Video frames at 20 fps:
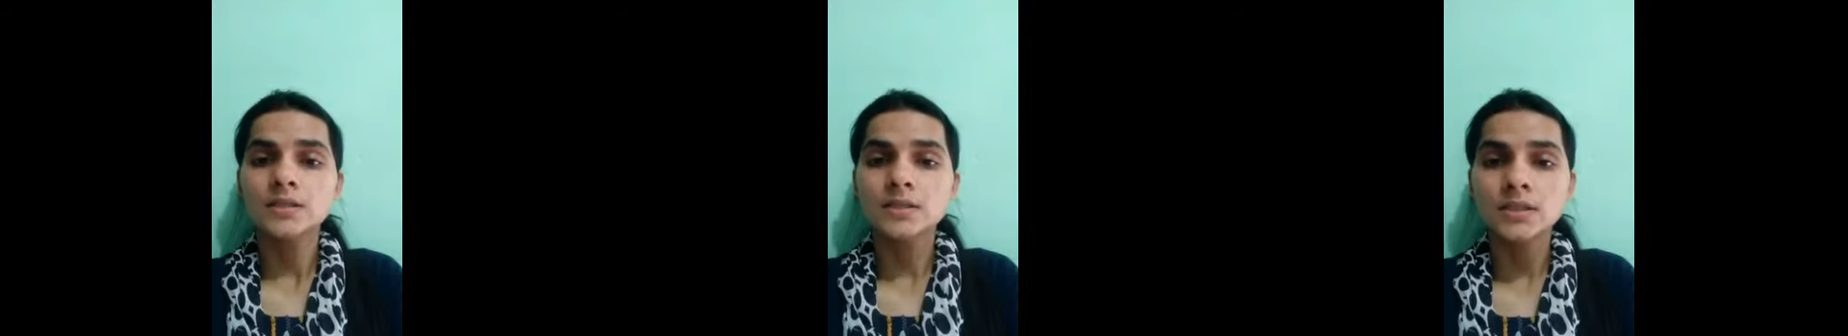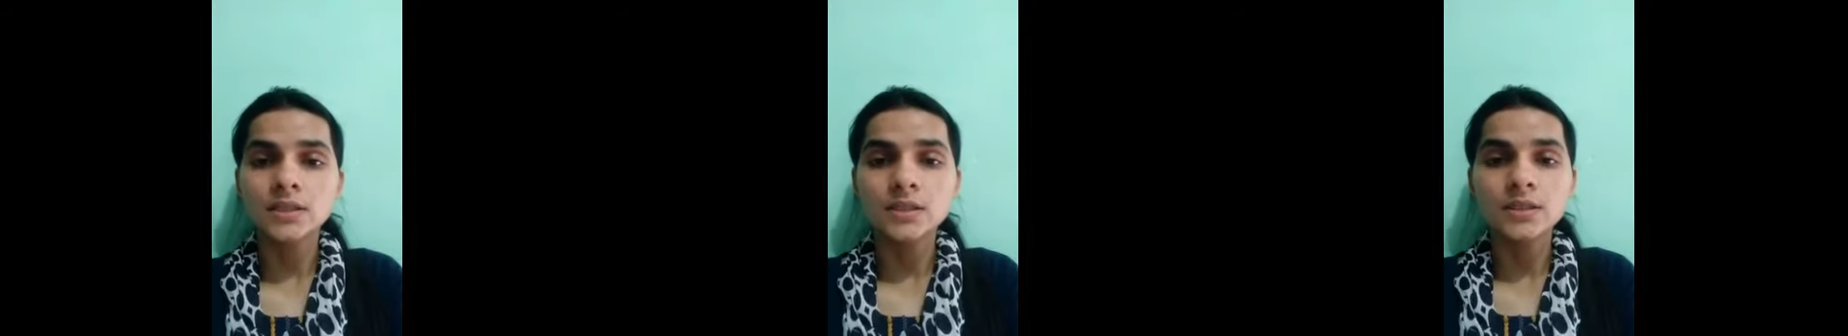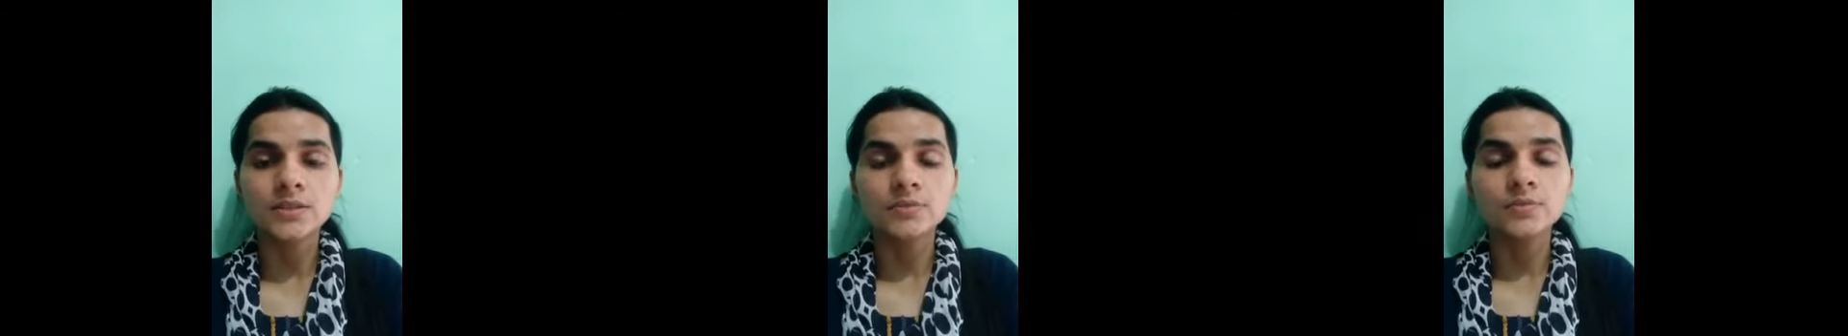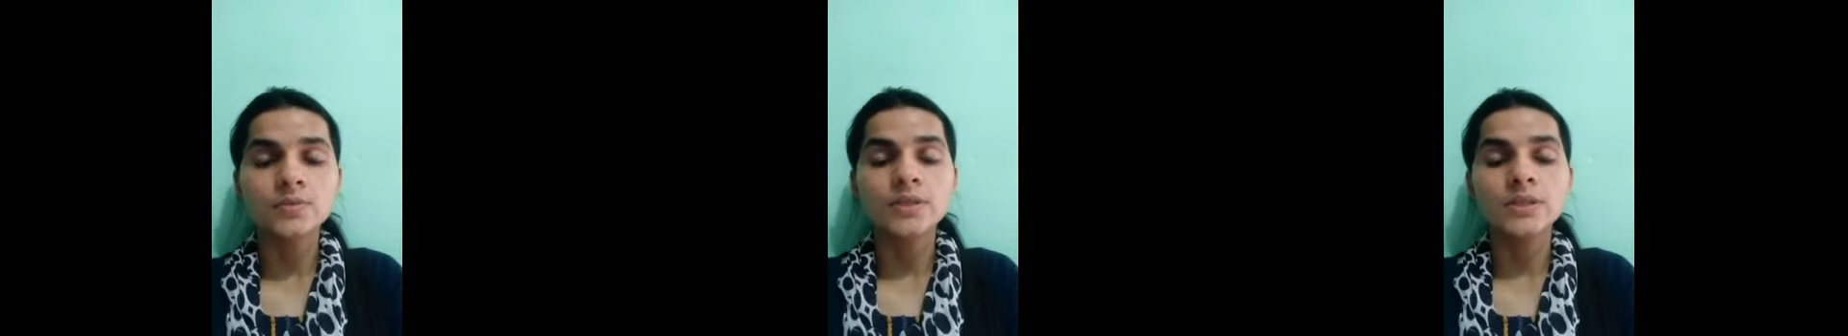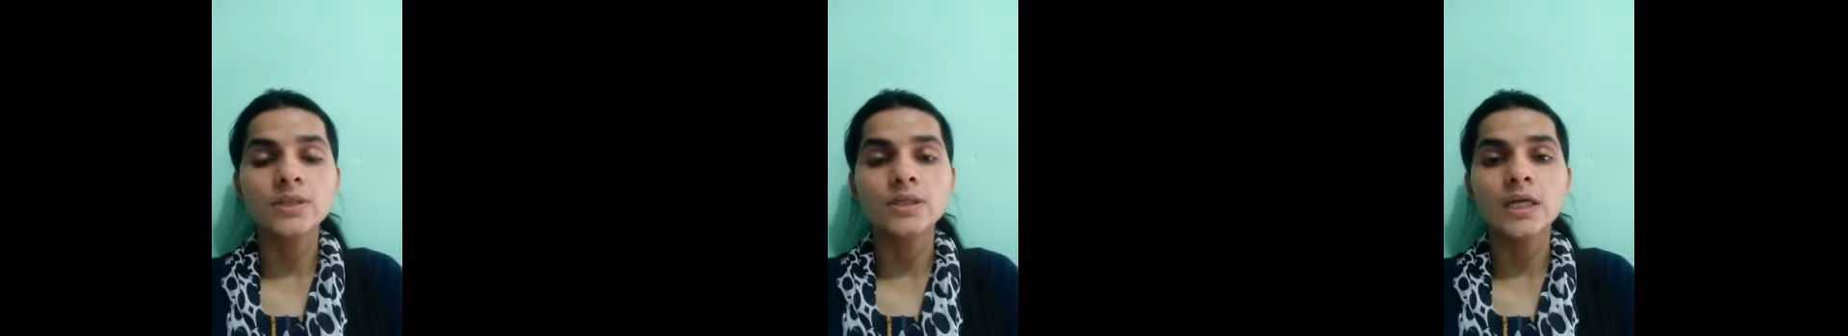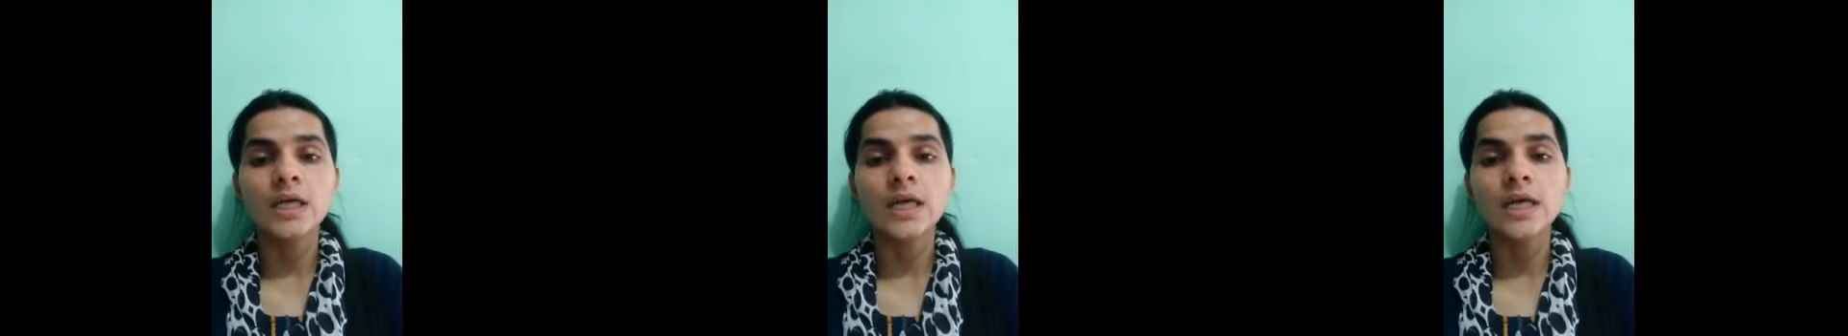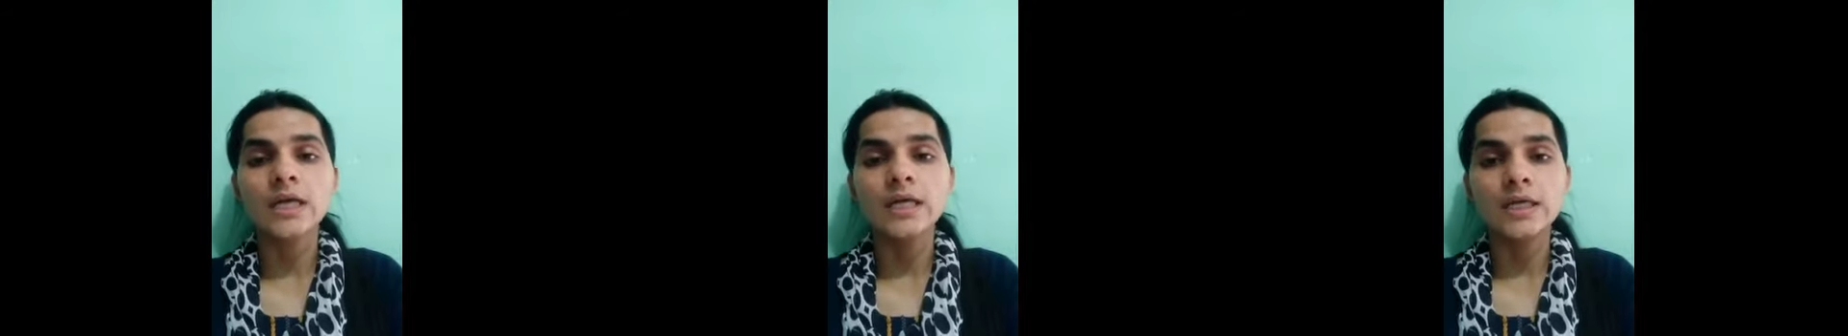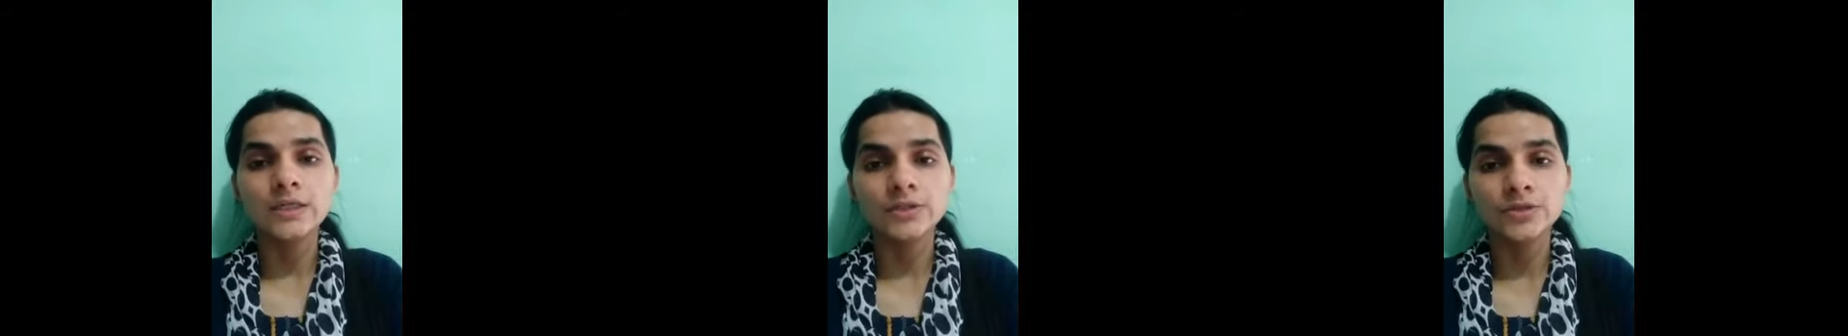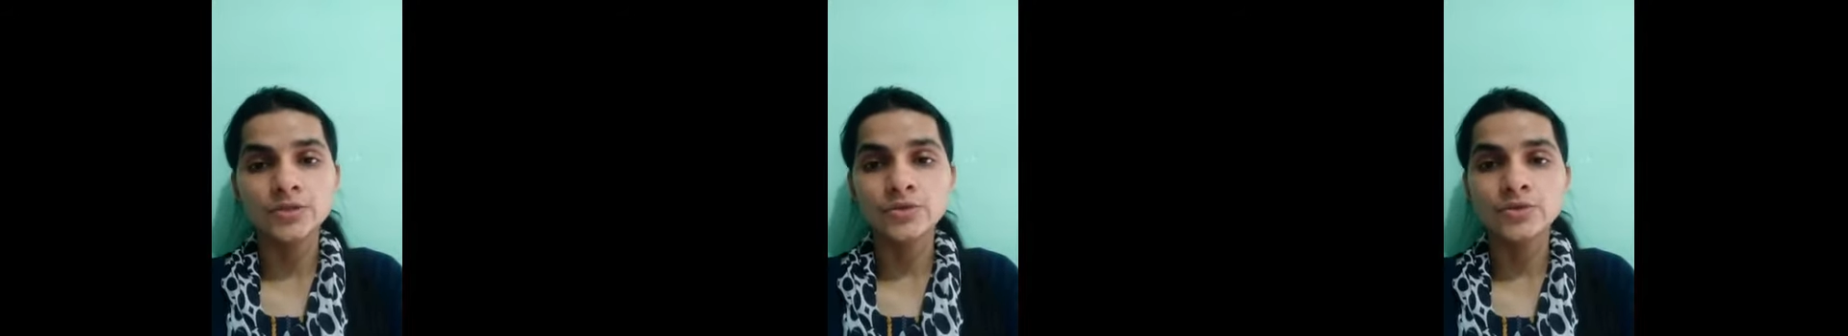Third one is